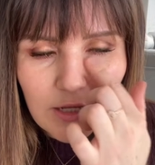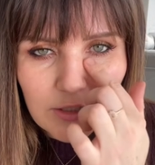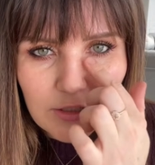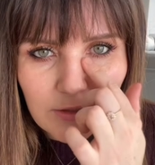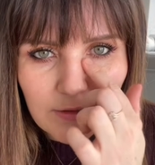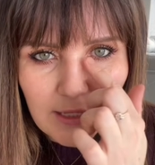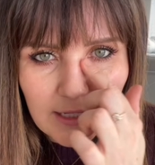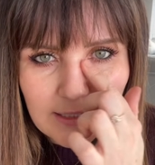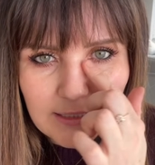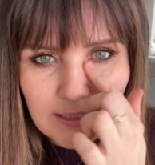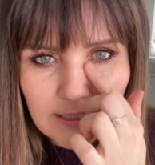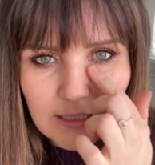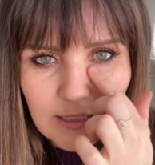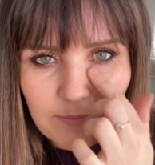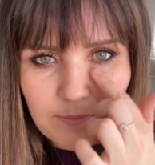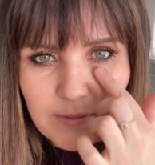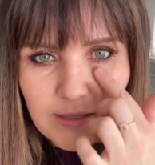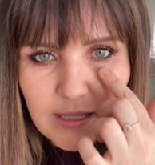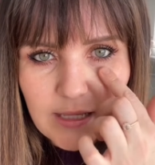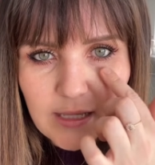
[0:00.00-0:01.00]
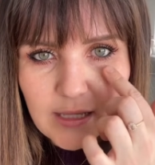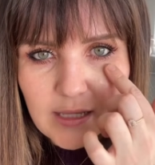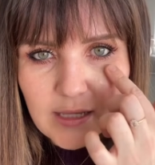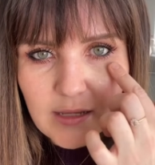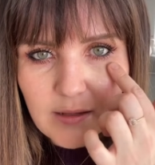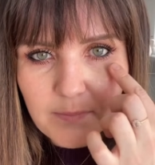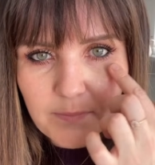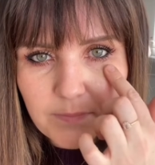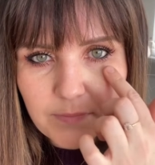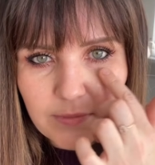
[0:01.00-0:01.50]
So that's gonna
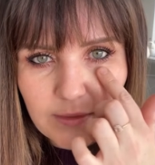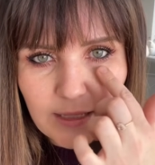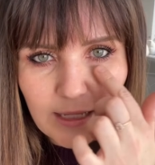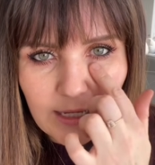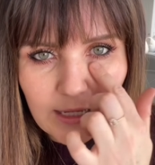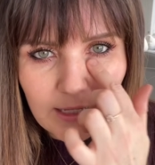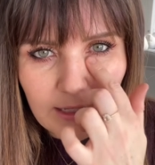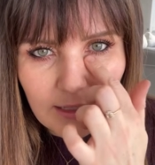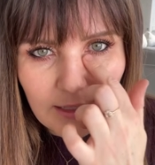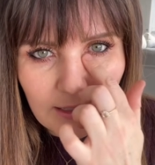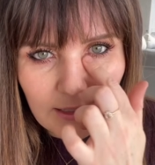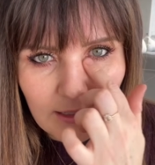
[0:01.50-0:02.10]
be like